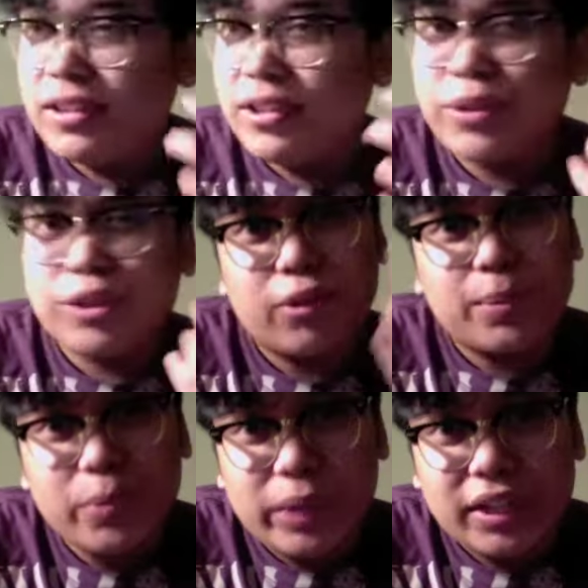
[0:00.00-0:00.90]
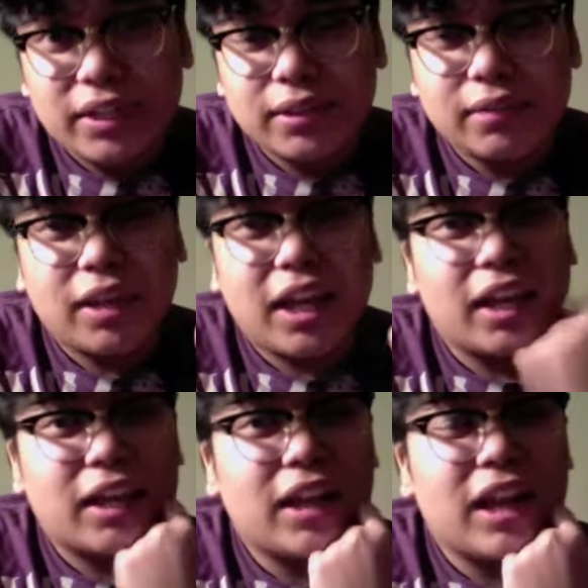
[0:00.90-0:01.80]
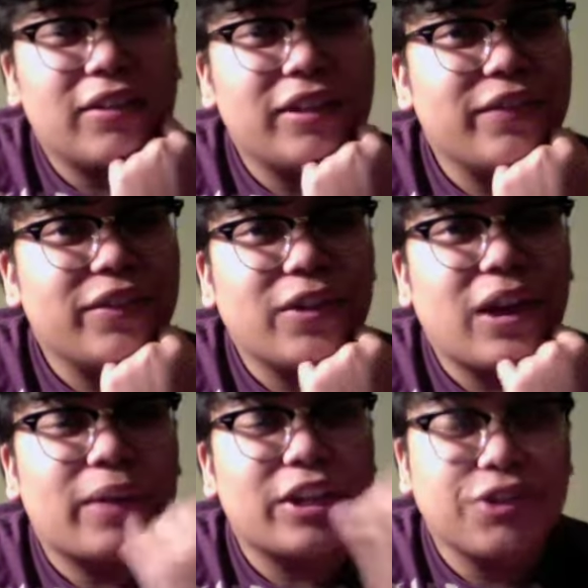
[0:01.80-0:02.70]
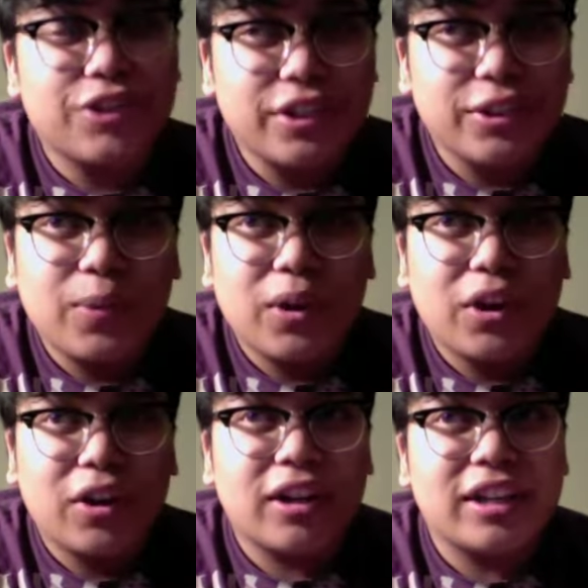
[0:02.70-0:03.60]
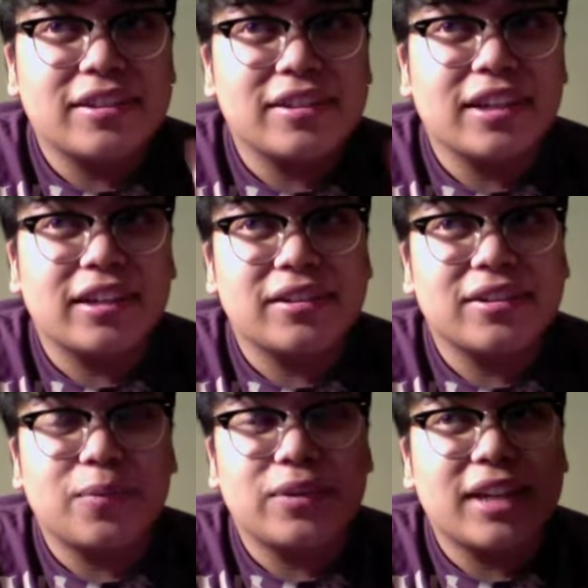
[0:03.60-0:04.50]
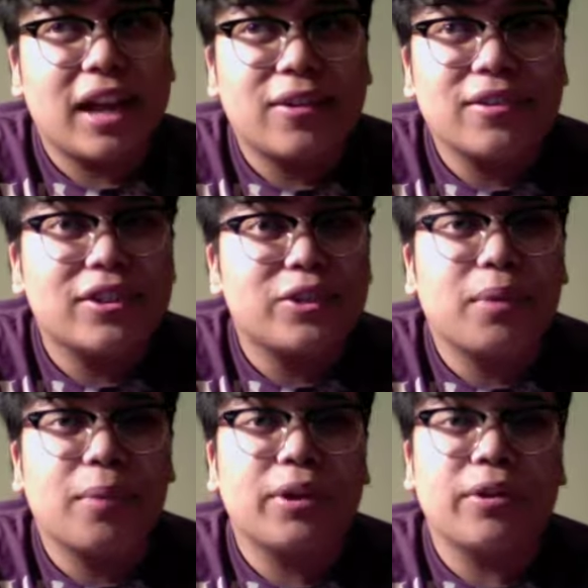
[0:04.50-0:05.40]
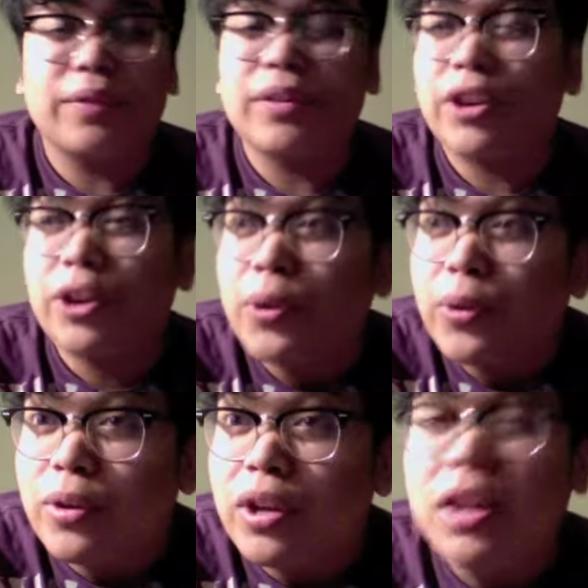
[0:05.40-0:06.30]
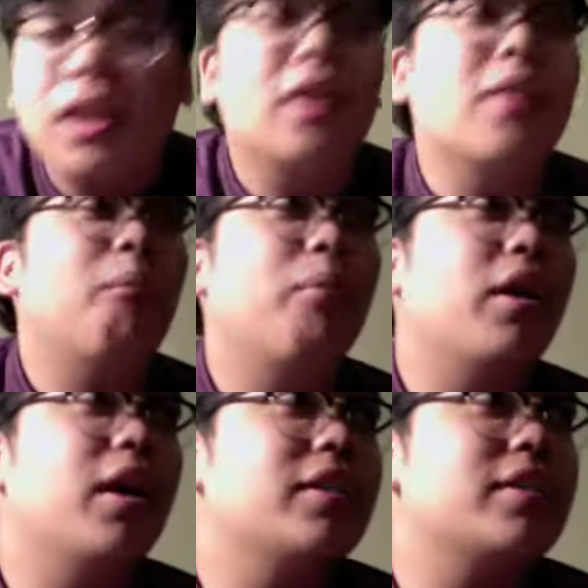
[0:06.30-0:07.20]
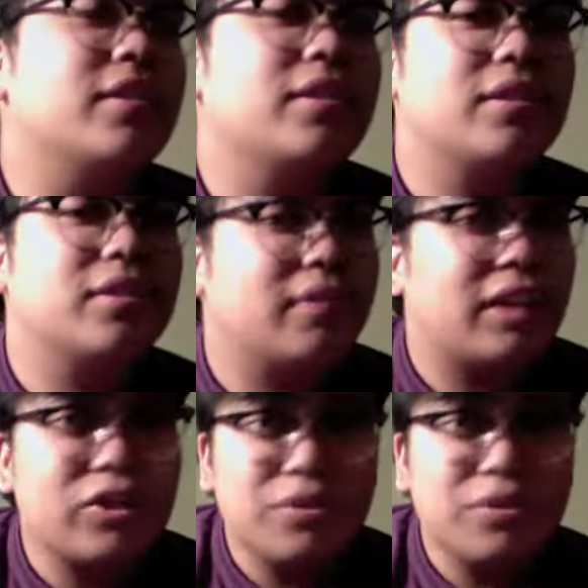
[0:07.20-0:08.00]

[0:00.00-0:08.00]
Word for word: So it's Cribs Week, and I don't even know how interested you are in seeing someone's house that you probably don't even know, but here's